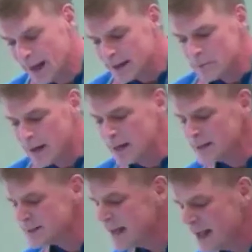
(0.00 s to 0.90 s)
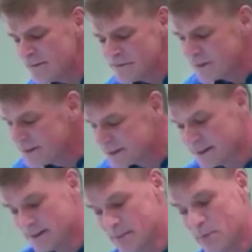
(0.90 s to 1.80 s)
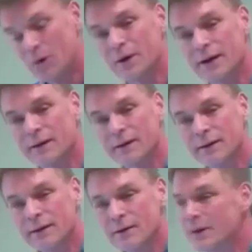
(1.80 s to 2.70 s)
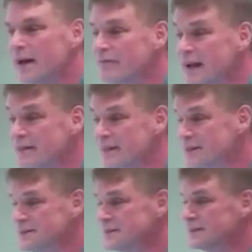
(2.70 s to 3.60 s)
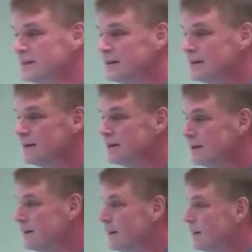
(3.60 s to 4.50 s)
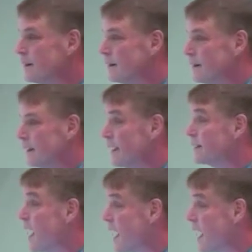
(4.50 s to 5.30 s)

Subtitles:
And among us every Sunday morning, we have atheists and